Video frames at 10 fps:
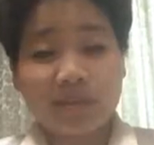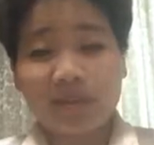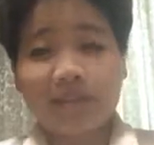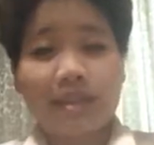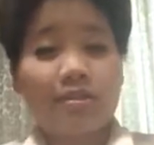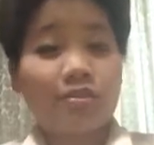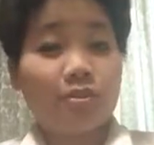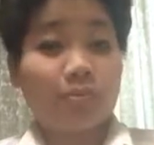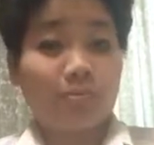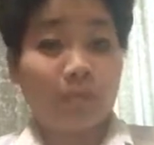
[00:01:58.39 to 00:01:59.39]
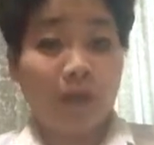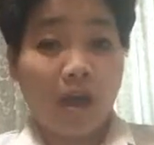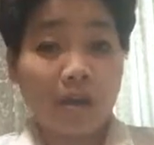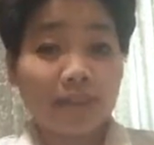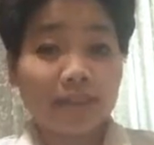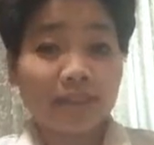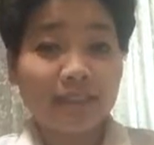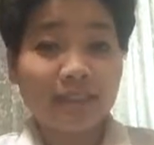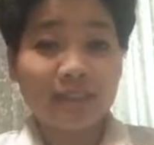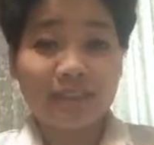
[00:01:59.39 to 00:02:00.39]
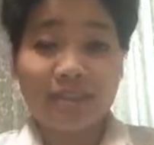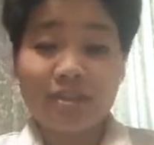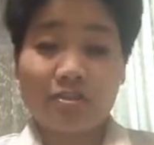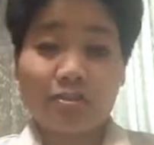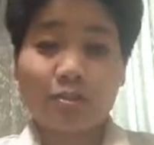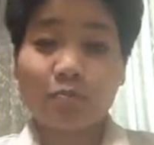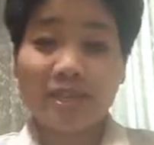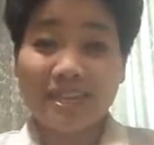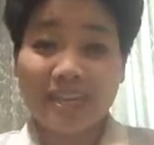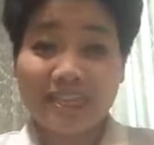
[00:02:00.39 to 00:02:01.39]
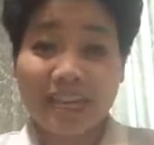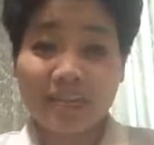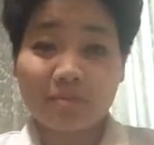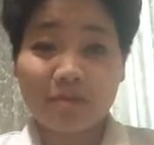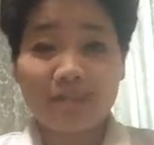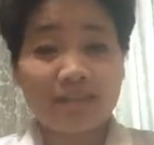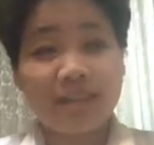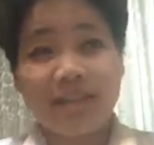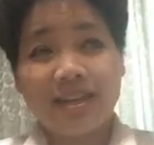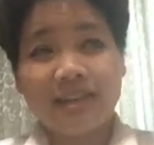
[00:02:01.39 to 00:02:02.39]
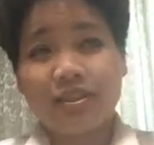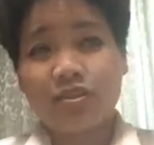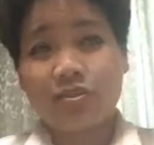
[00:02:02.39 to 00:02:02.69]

there's your blog, there's your speaking engagement, there's